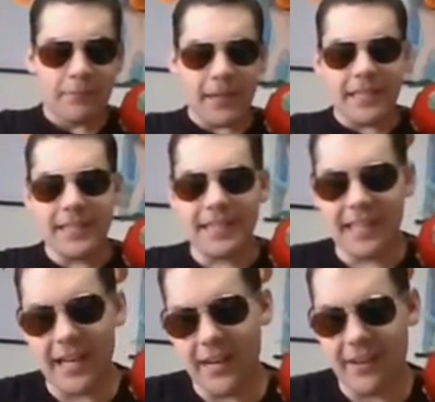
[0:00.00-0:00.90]
but you
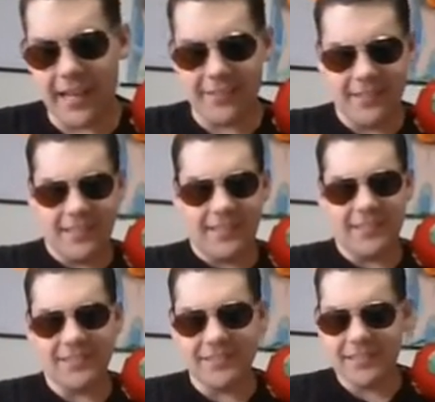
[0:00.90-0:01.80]
know how it
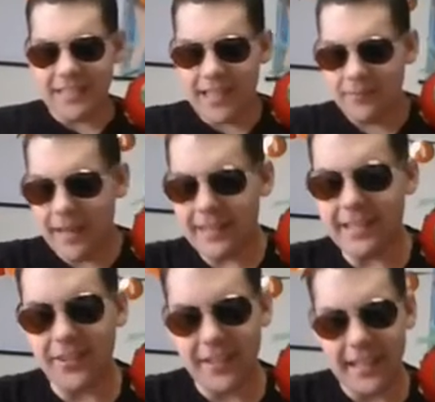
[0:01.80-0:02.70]
goes. I'm I you know
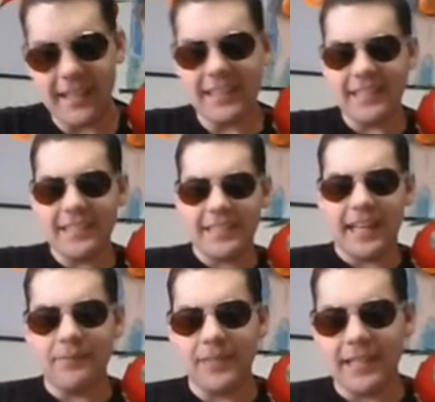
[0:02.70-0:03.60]
I, I think I
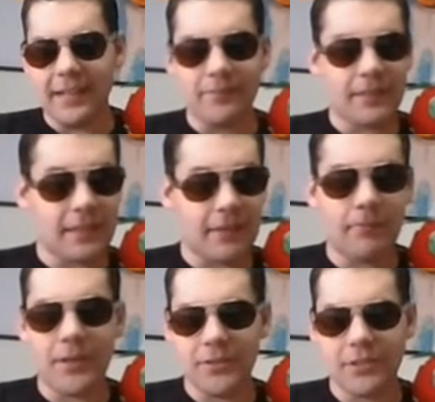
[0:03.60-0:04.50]
think I'm the
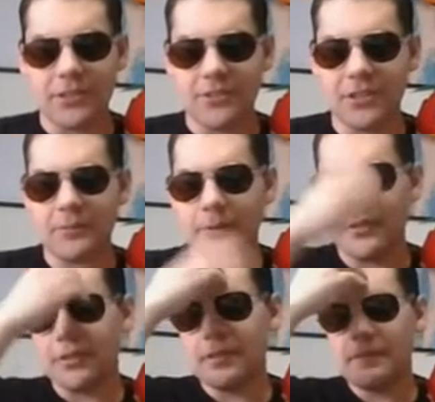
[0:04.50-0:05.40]
most
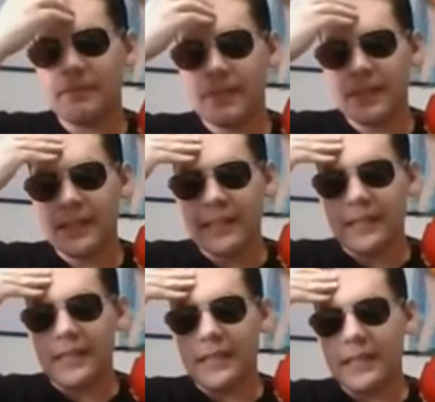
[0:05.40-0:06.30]
sociable
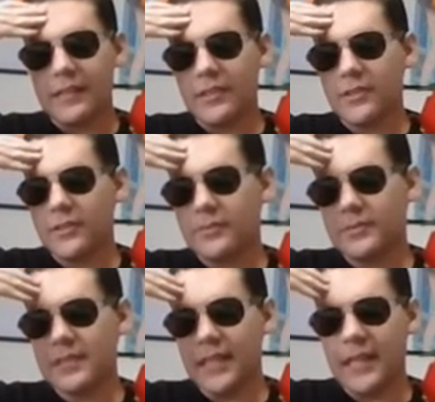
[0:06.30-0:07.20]
in
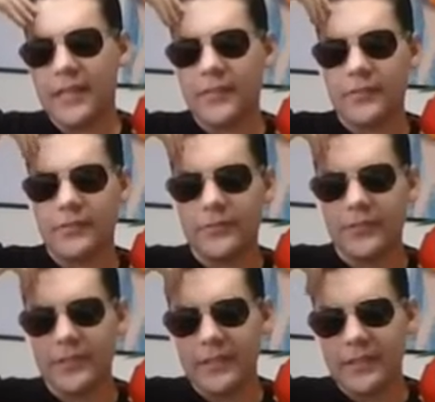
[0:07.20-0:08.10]
terms of
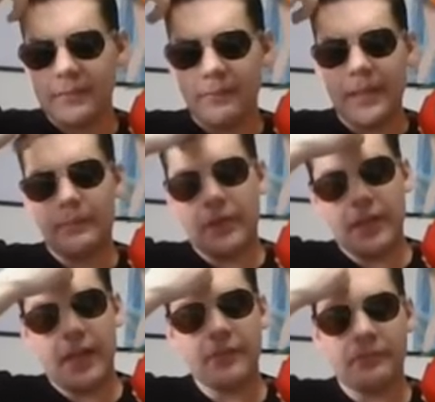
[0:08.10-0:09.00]
people
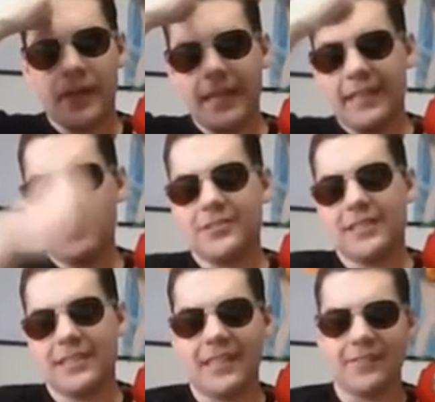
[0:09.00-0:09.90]
of my ilk,
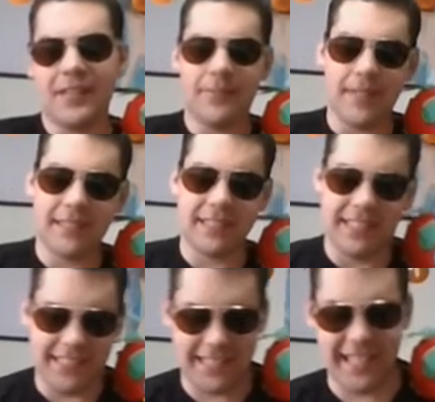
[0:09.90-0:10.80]
if that makes any
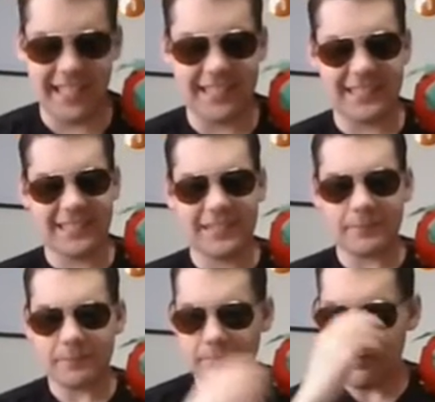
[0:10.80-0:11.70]
sense.
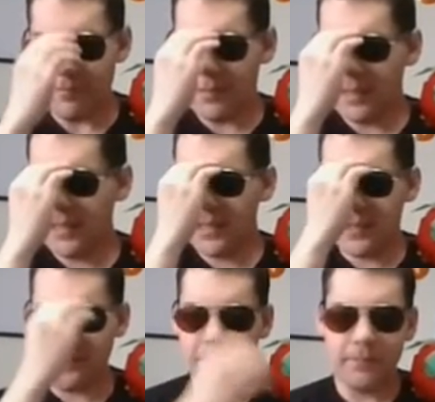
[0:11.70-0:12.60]
You
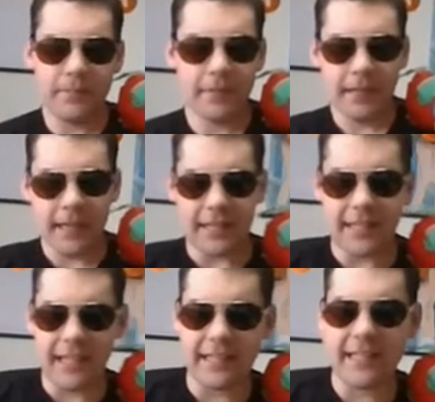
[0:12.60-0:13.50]
know? I think
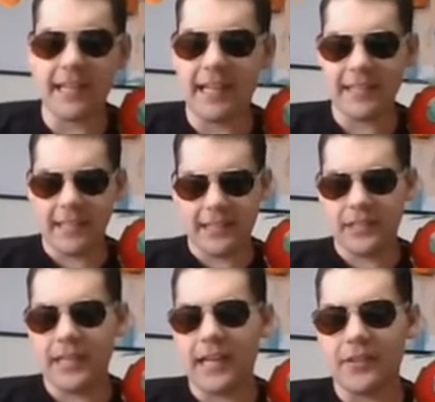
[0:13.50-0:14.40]
I think I, I think i would
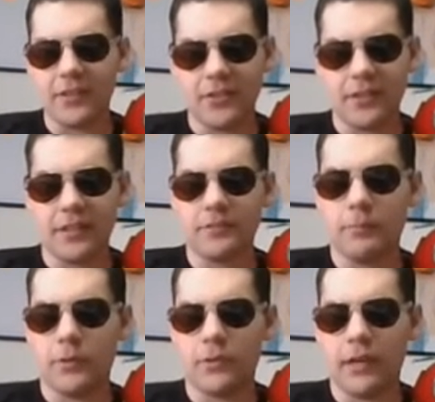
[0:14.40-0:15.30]
get out and do things
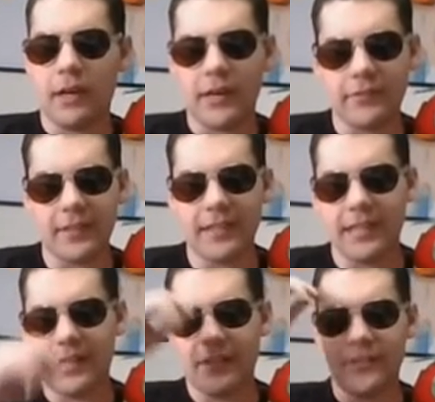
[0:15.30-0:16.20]
more often than
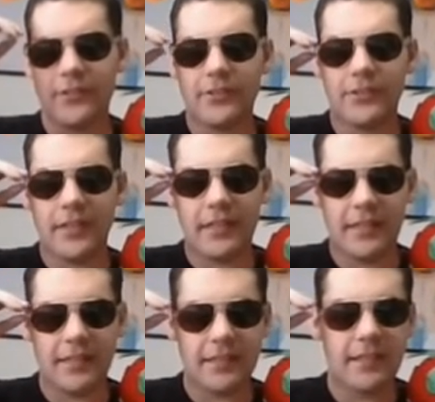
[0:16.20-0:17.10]
other
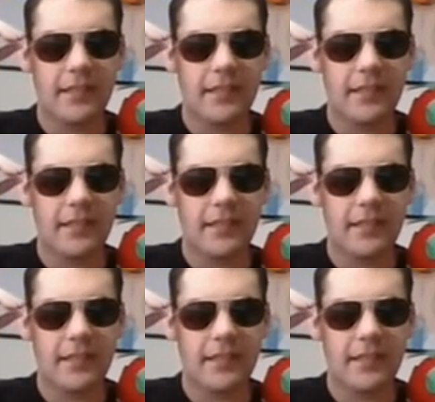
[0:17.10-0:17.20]
uh,